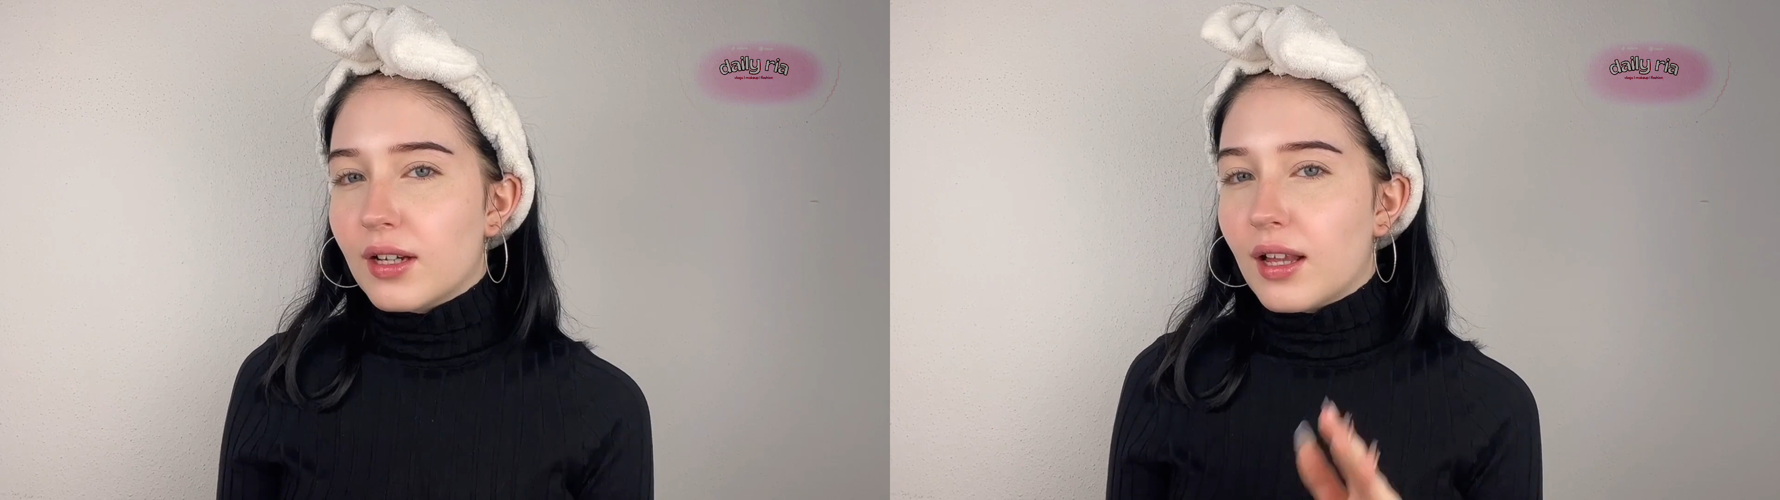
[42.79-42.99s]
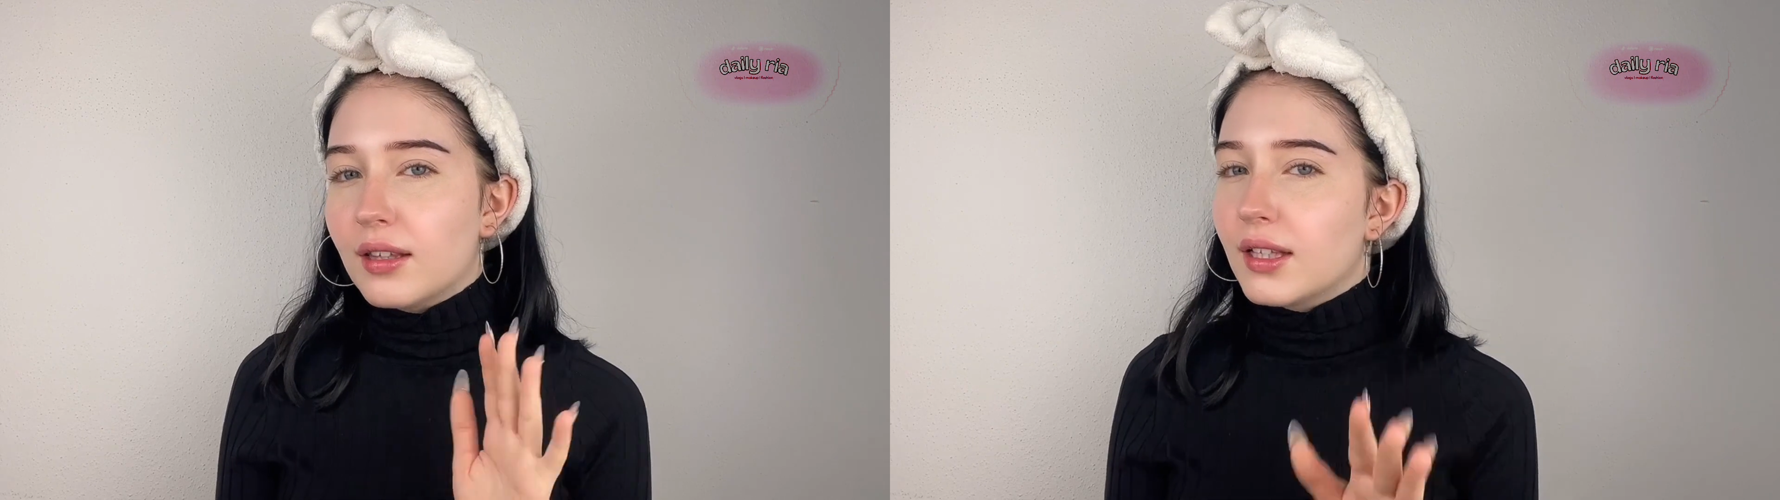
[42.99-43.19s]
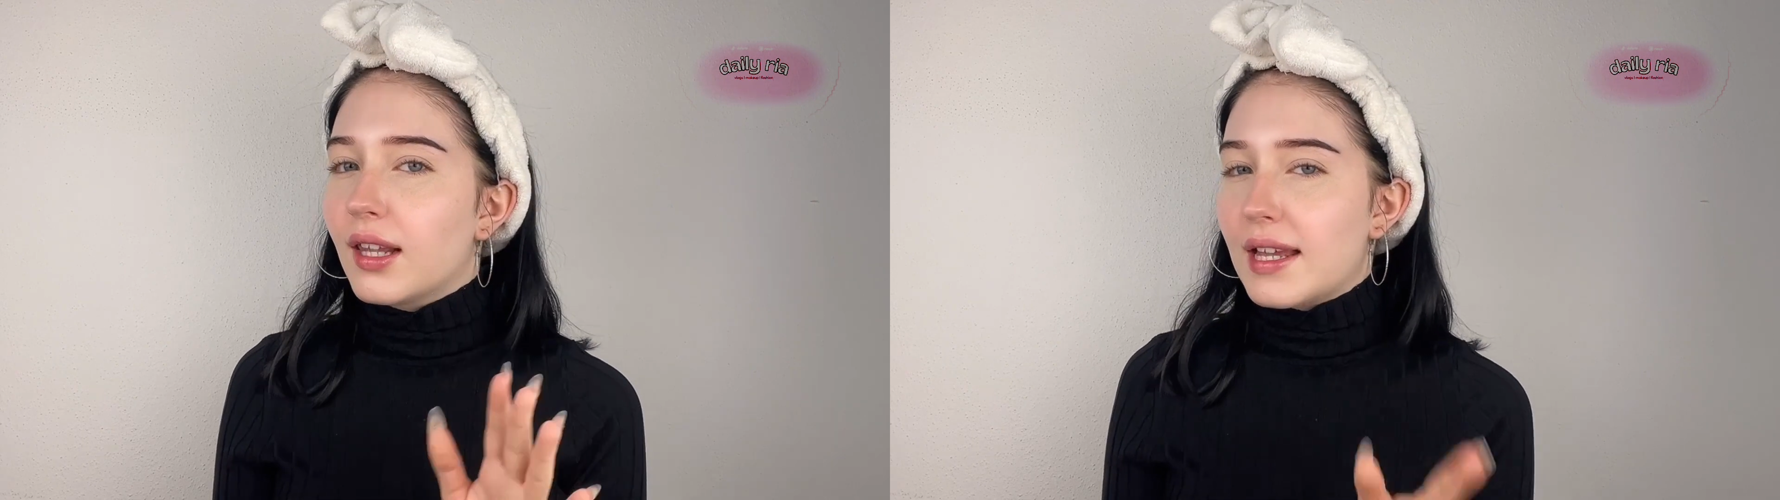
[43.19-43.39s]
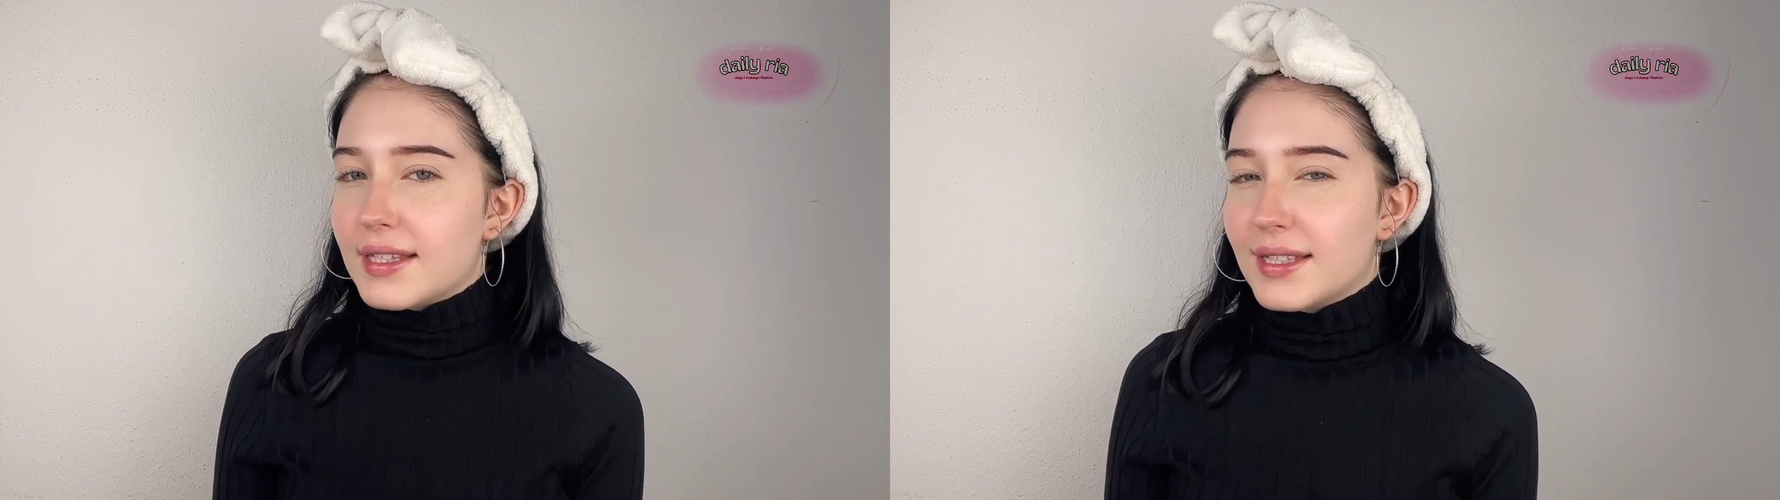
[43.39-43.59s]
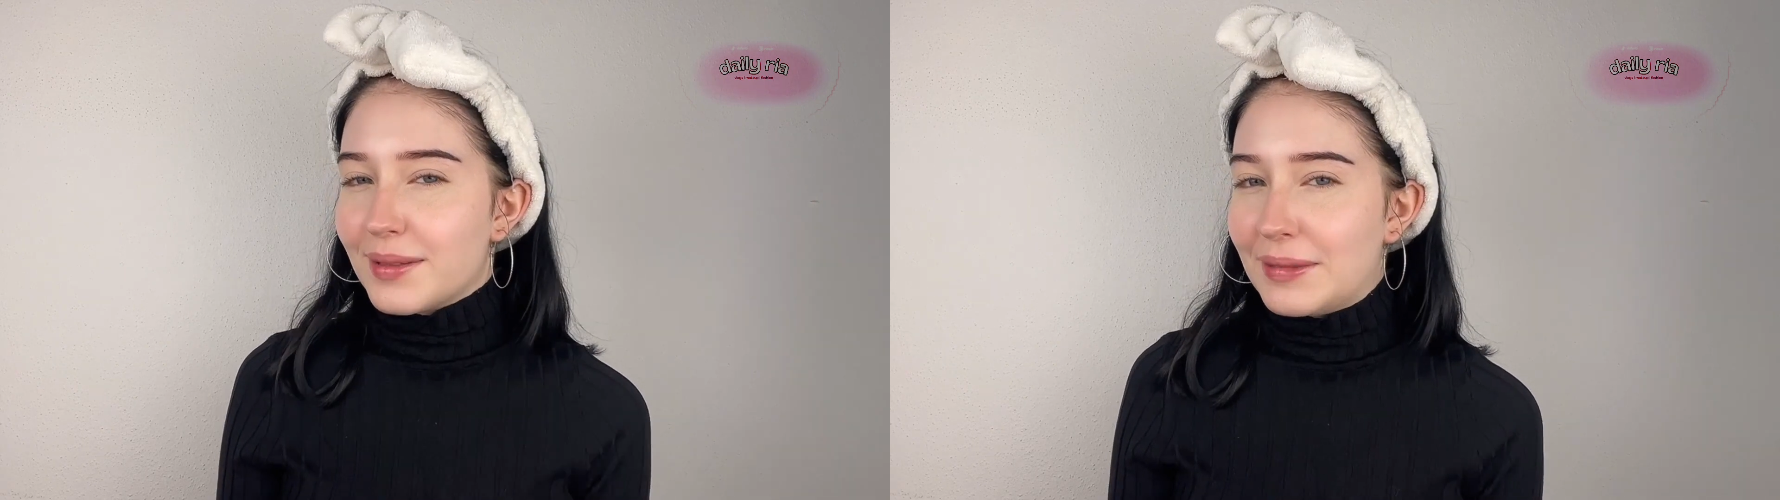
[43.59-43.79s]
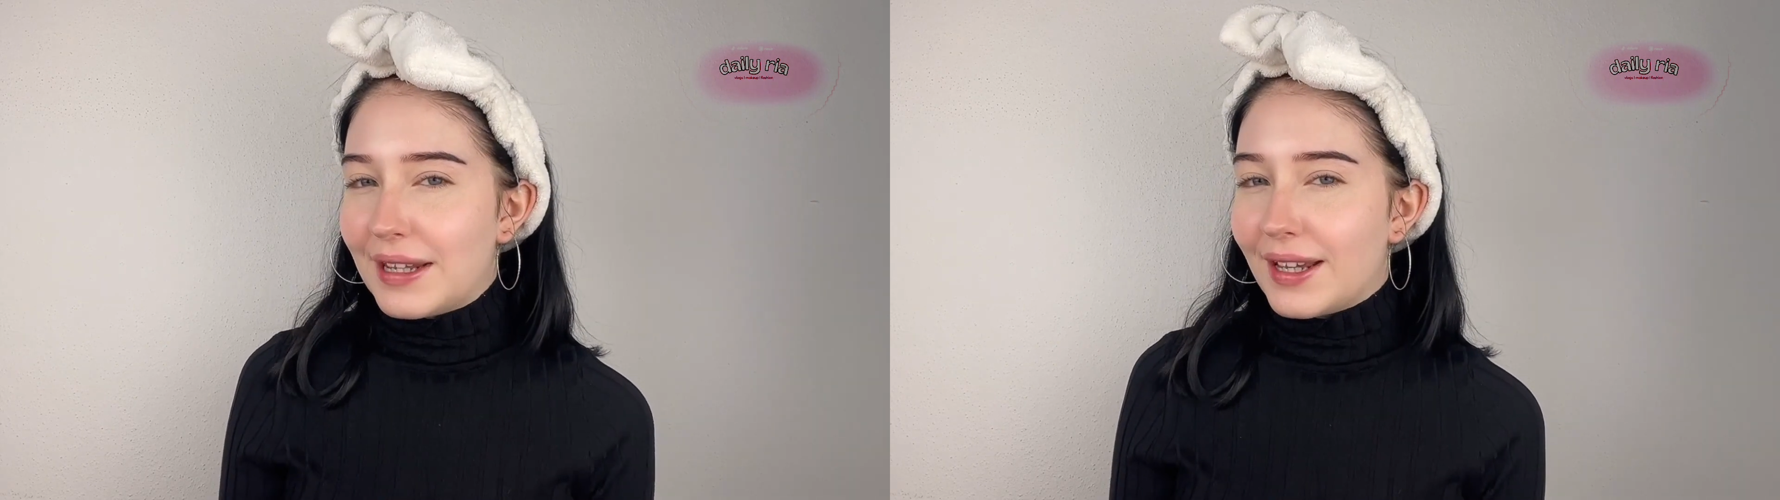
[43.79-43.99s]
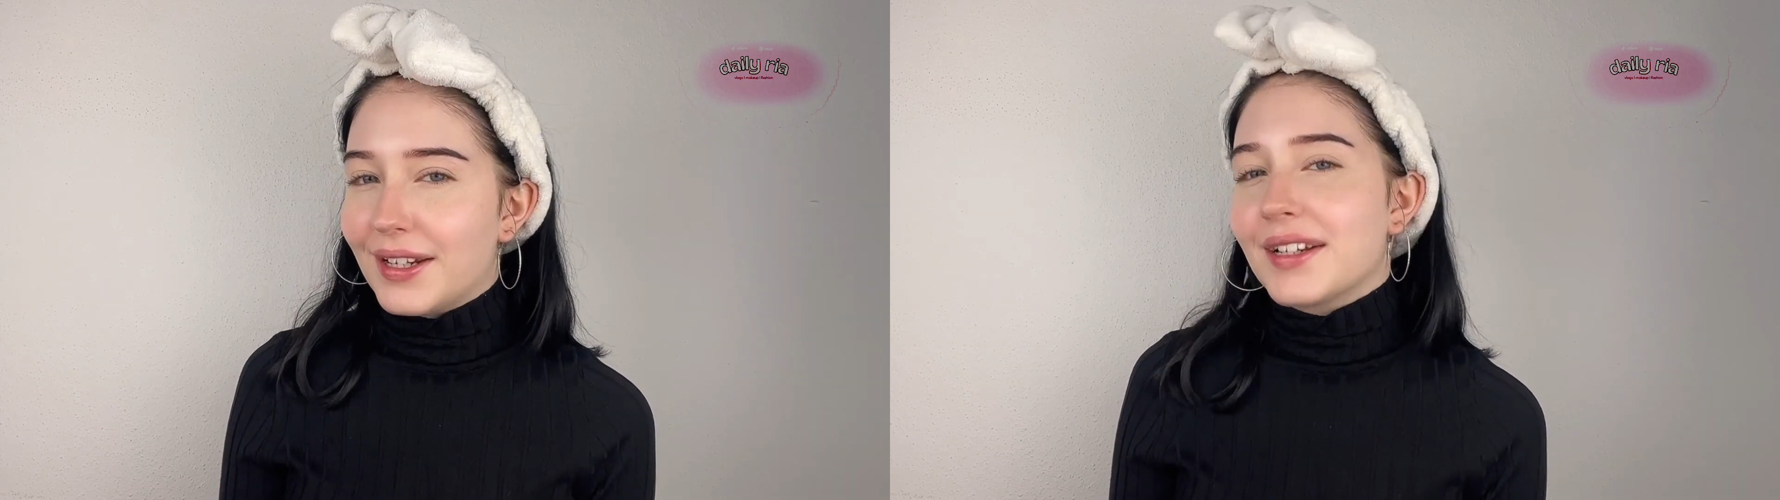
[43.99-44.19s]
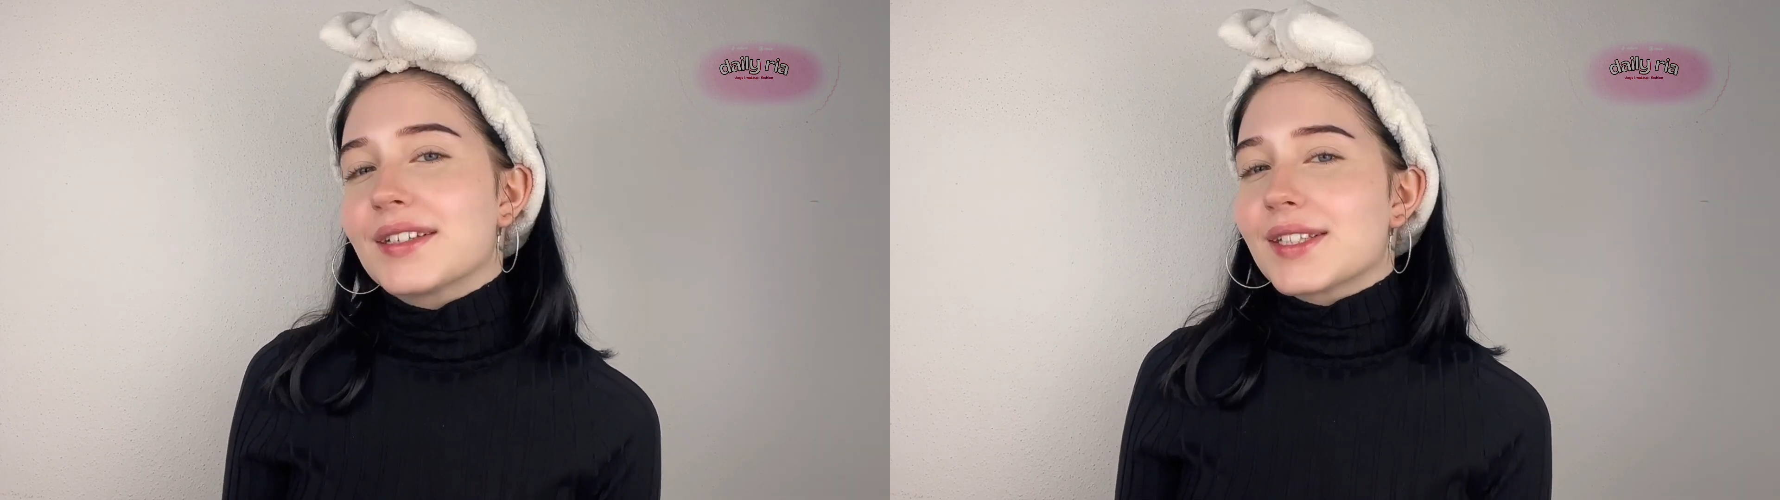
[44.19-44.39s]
a little less intimidating,